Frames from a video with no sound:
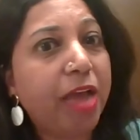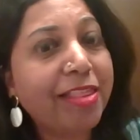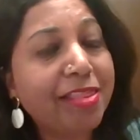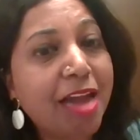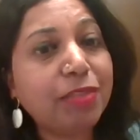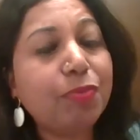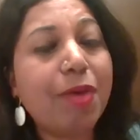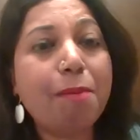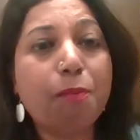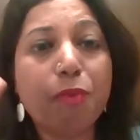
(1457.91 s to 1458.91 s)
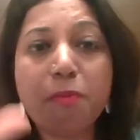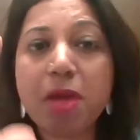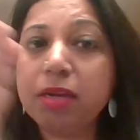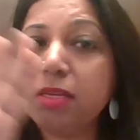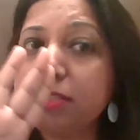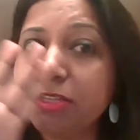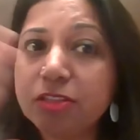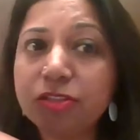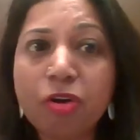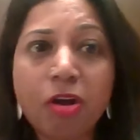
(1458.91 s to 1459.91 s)
And that's why mobile is the
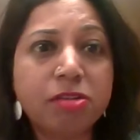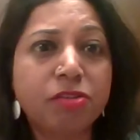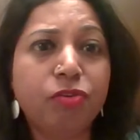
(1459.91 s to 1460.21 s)
not